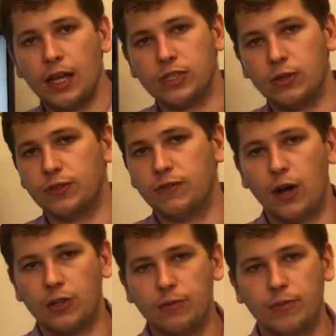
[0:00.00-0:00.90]
search
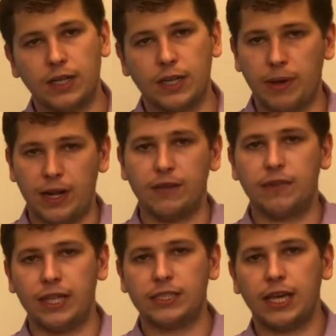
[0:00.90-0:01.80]
volume, and competitive
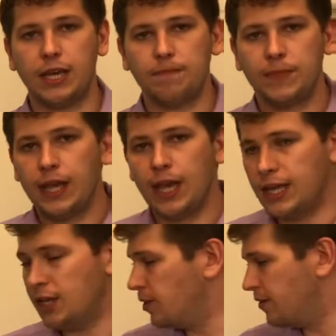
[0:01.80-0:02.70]
landscape.
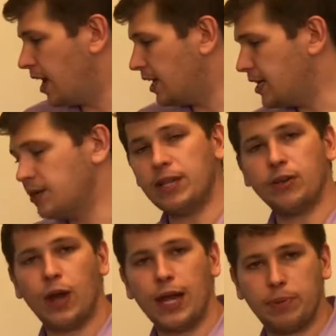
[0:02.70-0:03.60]
And then we've got to get them in
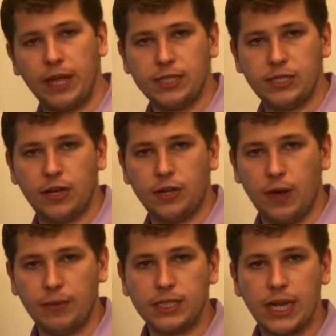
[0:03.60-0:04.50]
the right places on your
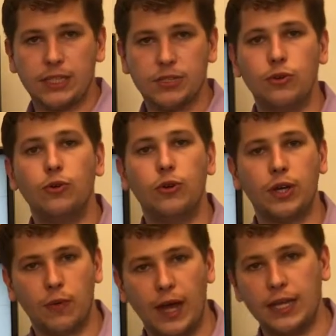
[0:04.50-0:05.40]
website so Google
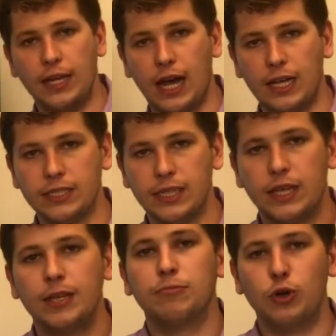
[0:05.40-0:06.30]
can recognize
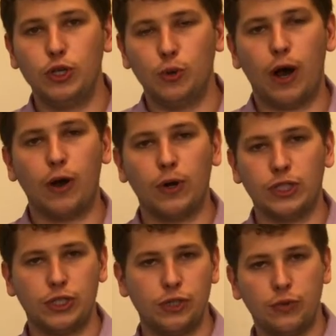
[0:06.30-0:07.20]
who you are,
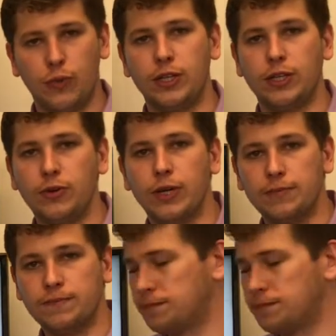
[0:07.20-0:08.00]
what you do, and where you do it.